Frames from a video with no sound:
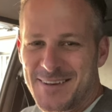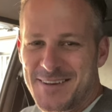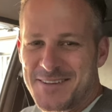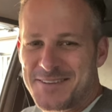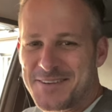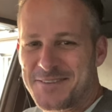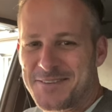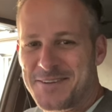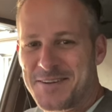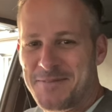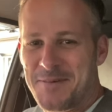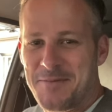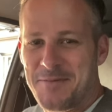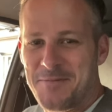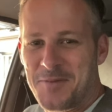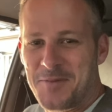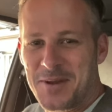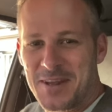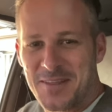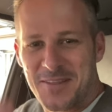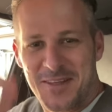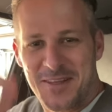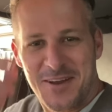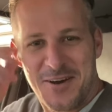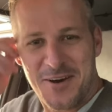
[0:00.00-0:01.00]
So I went
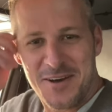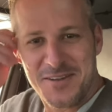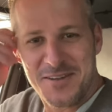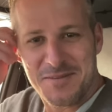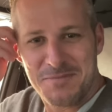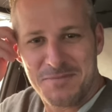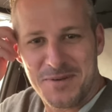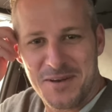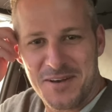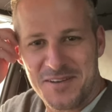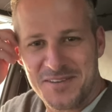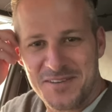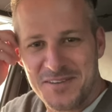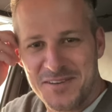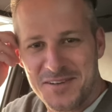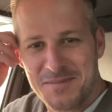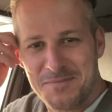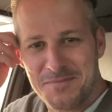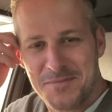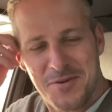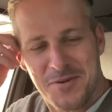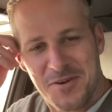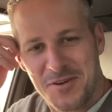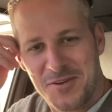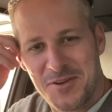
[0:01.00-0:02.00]
to the guys at Bursons and
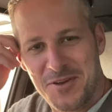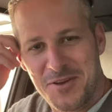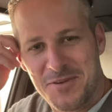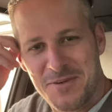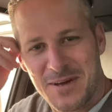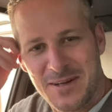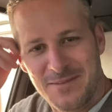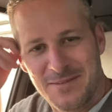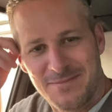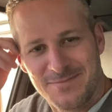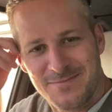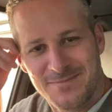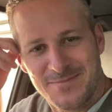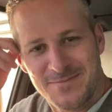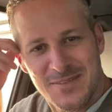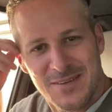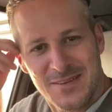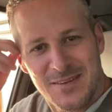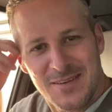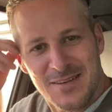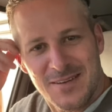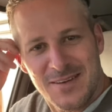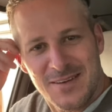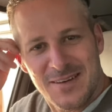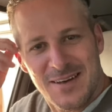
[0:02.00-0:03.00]
bought a new one.
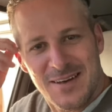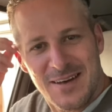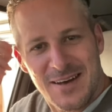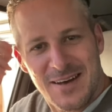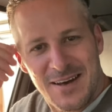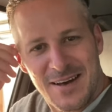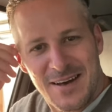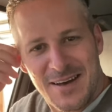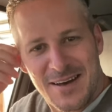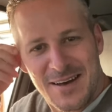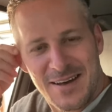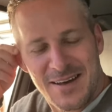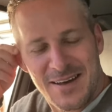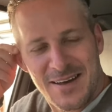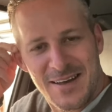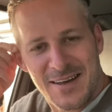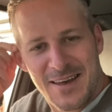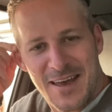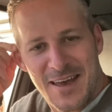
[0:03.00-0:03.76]
But